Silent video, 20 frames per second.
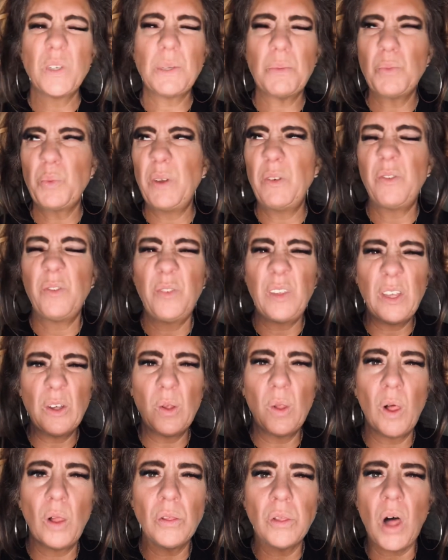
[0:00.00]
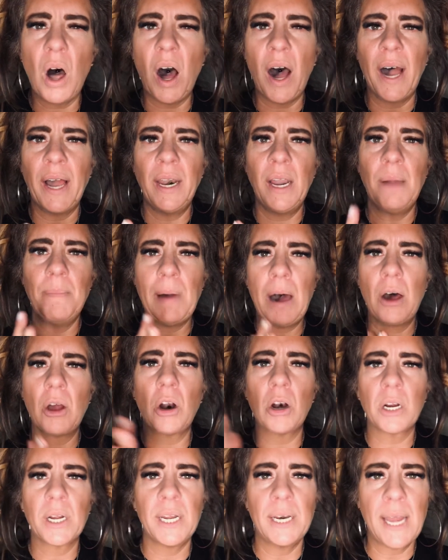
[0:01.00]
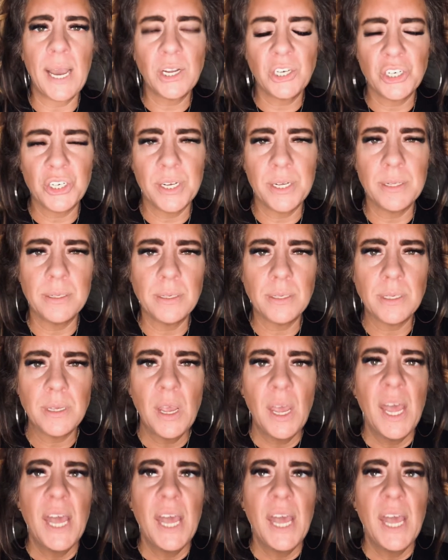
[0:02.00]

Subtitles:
we feel a lot about our connections.